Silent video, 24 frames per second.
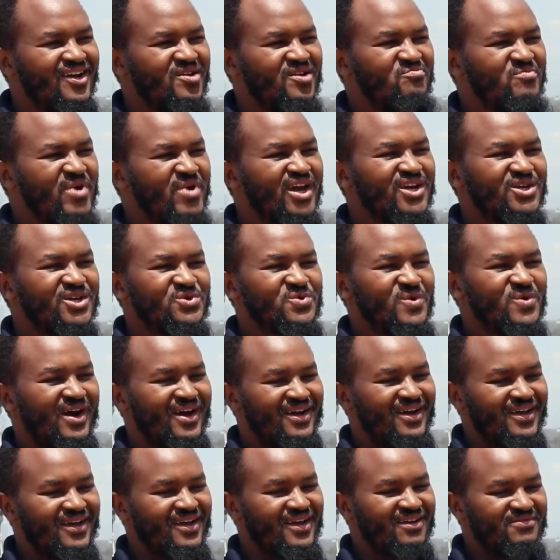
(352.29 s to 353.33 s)
make sure
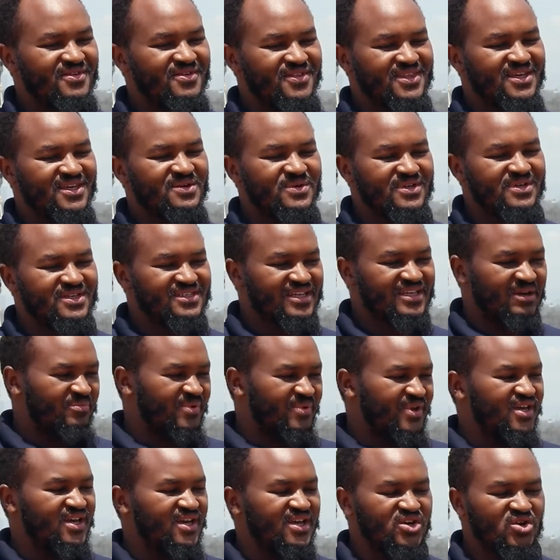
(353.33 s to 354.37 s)
everything which is
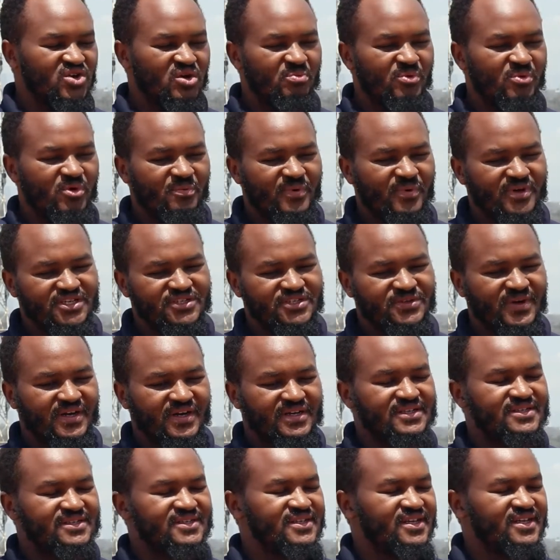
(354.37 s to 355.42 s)
happening in your property you
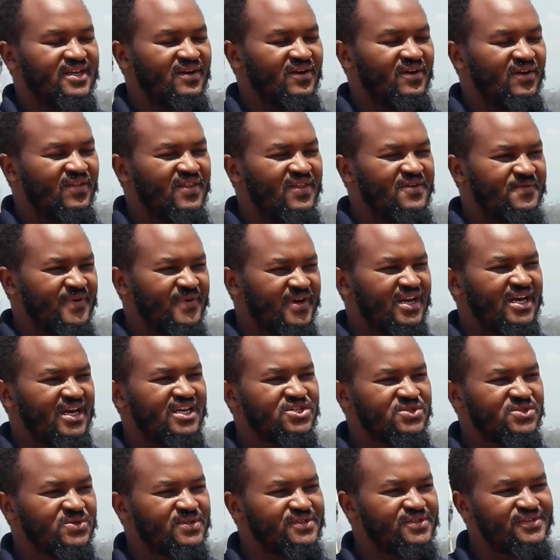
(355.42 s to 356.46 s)
can see, all the
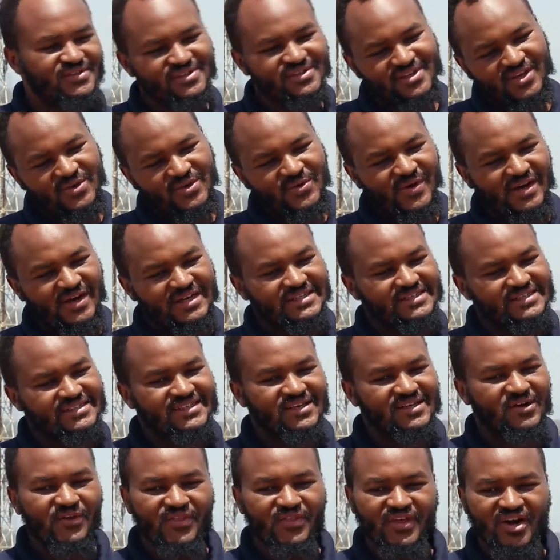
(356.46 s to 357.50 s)
financials you can
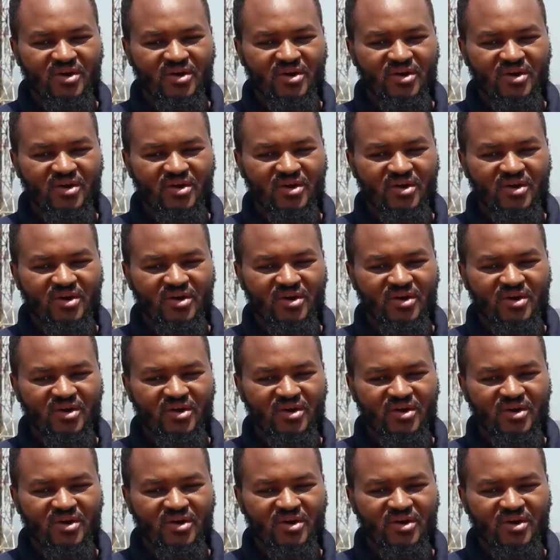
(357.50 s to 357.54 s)
see, all the